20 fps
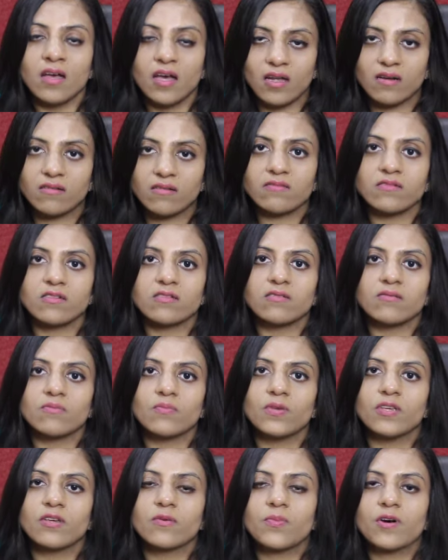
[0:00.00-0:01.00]
and
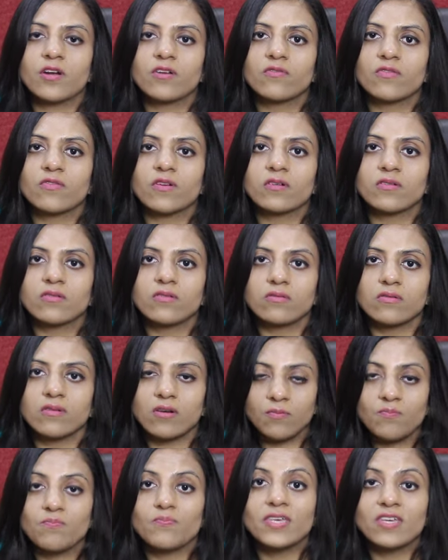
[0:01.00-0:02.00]
be a part of our,
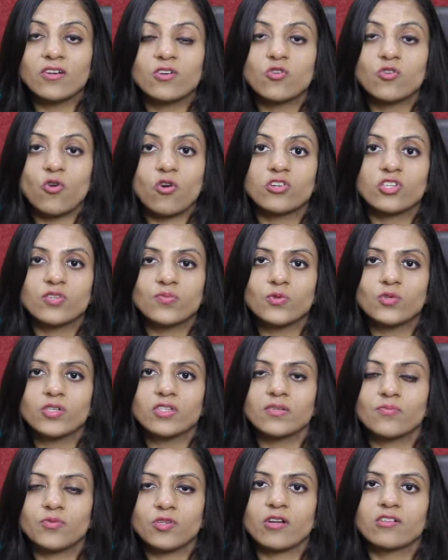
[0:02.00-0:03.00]
uh, be a
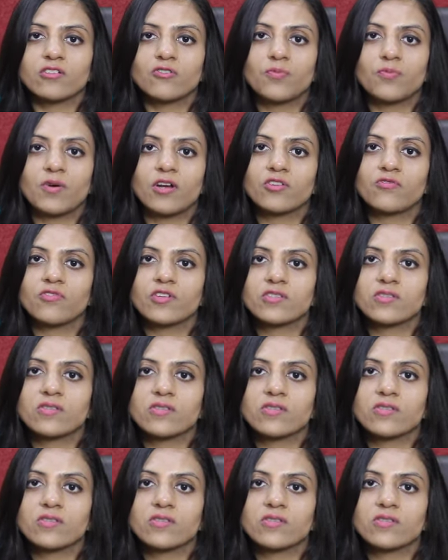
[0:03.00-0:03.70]
contributing and productive part of our